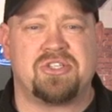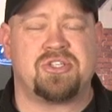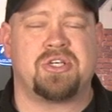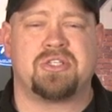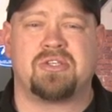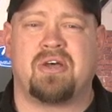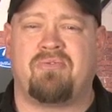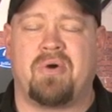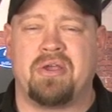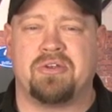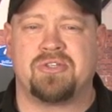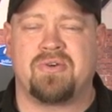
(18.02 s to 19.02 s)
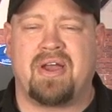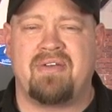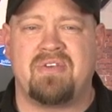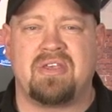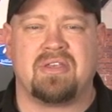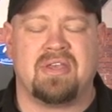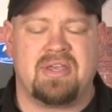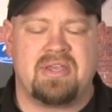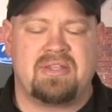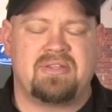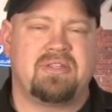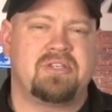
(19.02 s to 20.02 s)
just shuts off while you're driving,
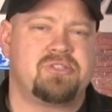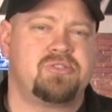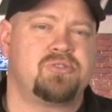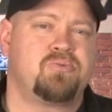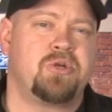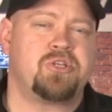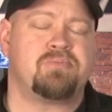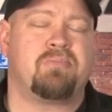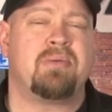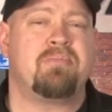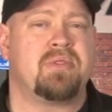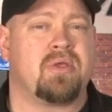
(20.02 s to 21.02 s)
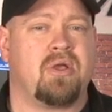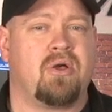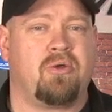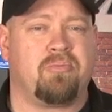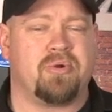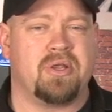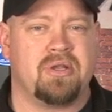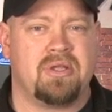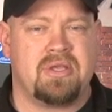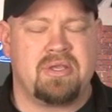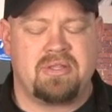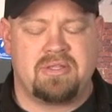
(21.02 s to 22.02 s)
the ignition switch might be the culprit.
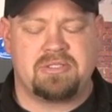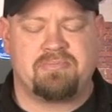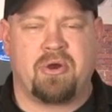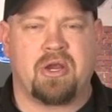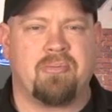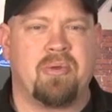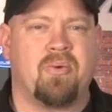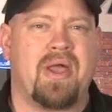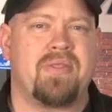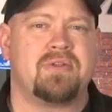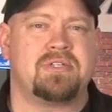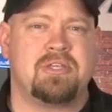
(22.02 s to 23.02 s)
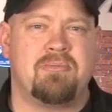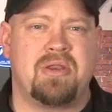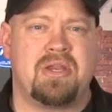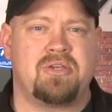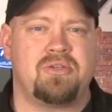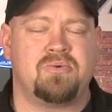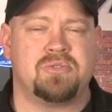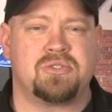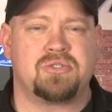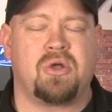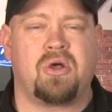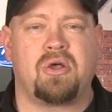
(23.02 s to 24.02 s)
This part can be rather intimidating to
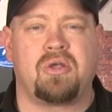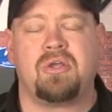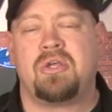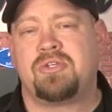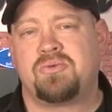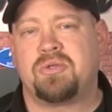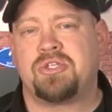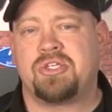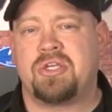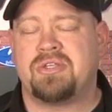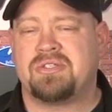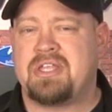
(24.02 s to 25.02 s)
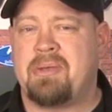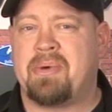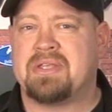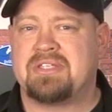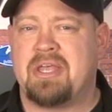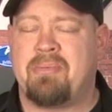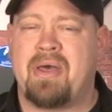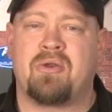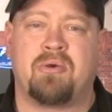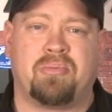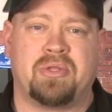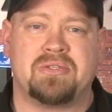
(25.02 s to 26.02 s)
install, so we're going to show you step by step
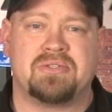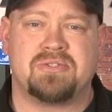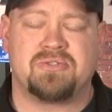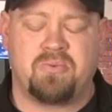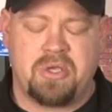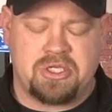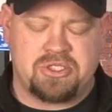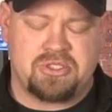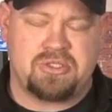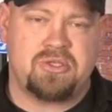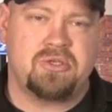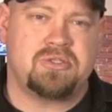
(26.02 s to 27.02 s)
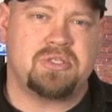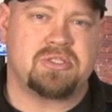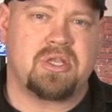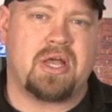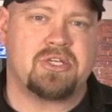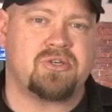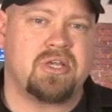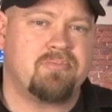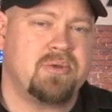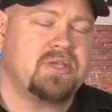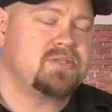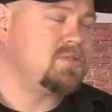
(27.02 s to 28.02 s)
how to replace the switch using this Scott
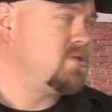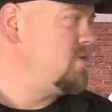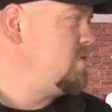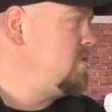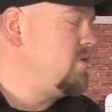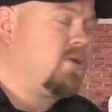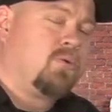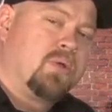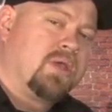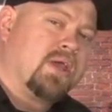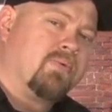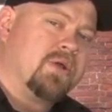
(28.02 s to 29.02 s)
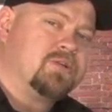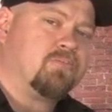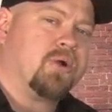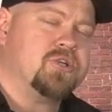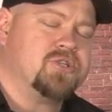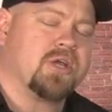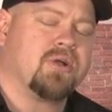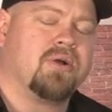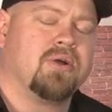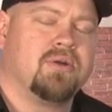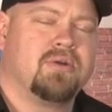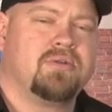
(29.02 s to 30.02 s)
Drake piece and our weekend wrench project car.